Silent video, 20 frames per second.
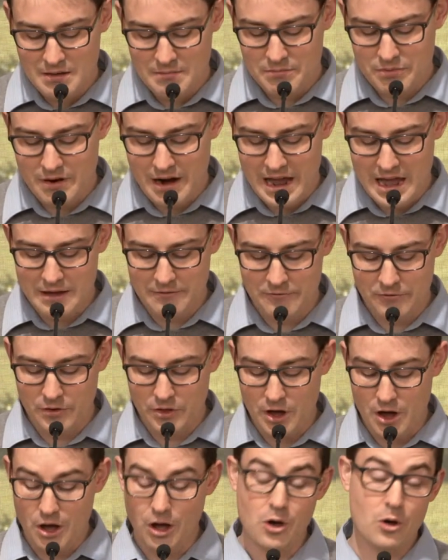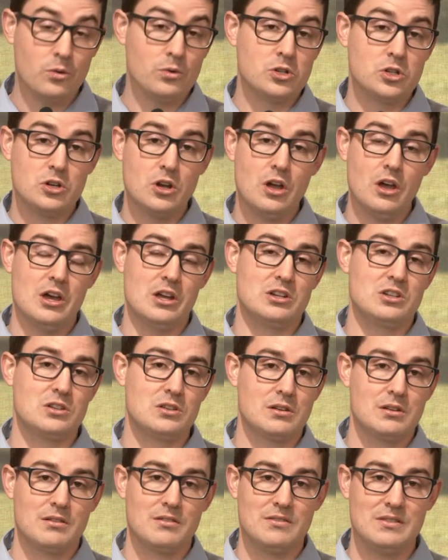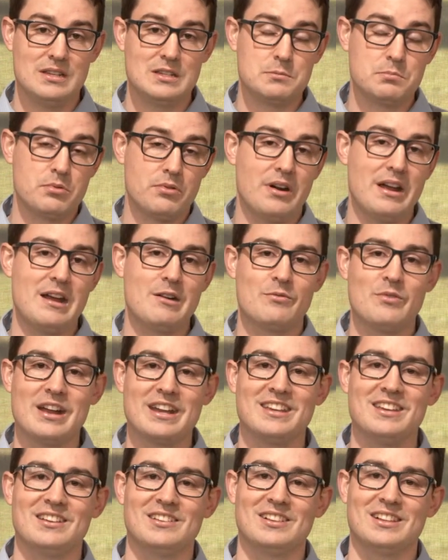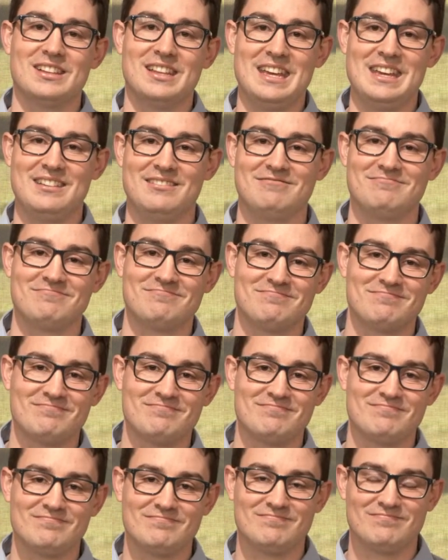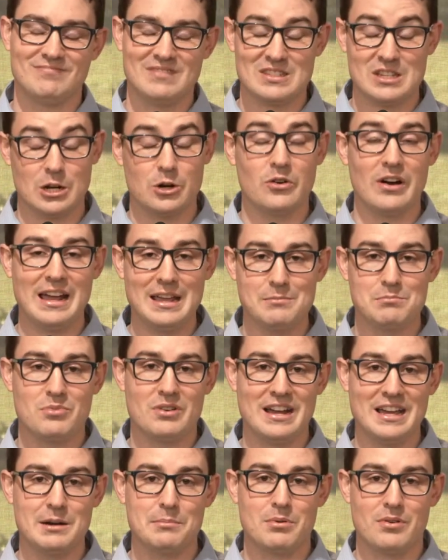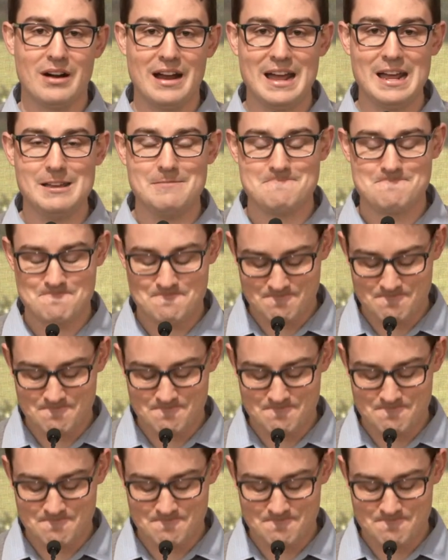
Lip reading: Pray for the whole church this prayer regularly. It's a great prayer to pray.